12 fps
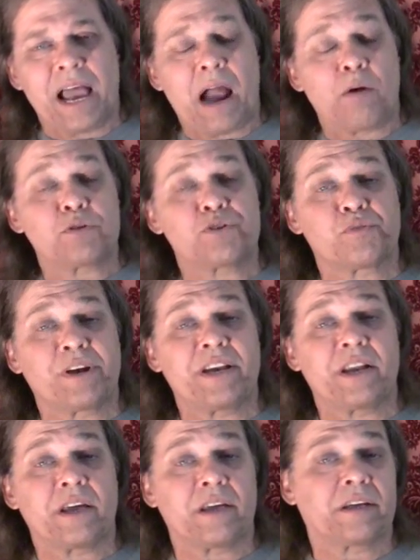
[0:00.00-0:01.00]
I was
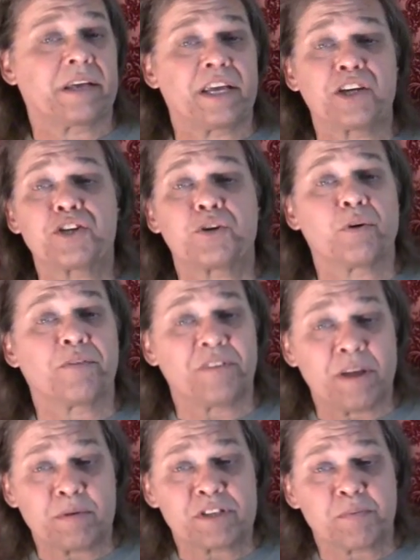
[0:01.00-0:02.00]
reading an issue of
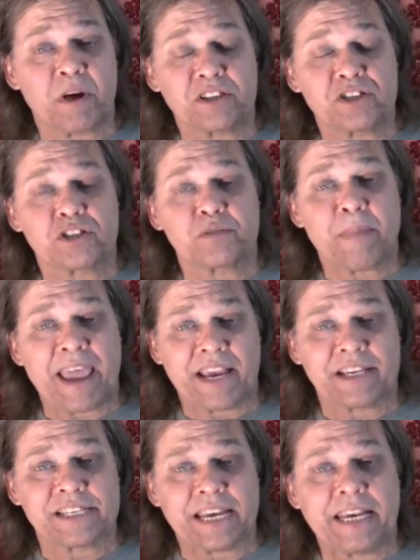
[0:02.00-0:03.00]
Famous Monsters
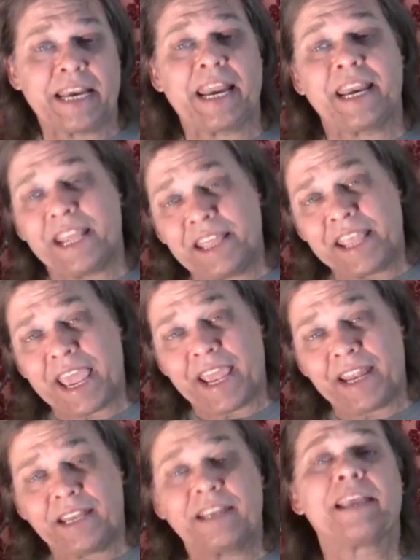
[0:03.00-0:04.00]
magazine, and in that